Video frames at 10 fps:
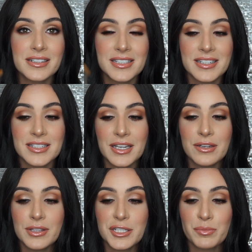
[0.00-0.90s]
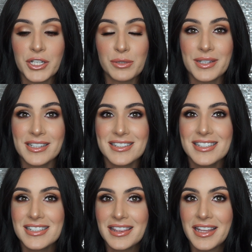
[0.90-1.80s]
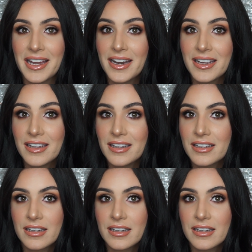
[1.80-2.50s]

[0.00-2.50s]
discontinue this brush because it's synthetic.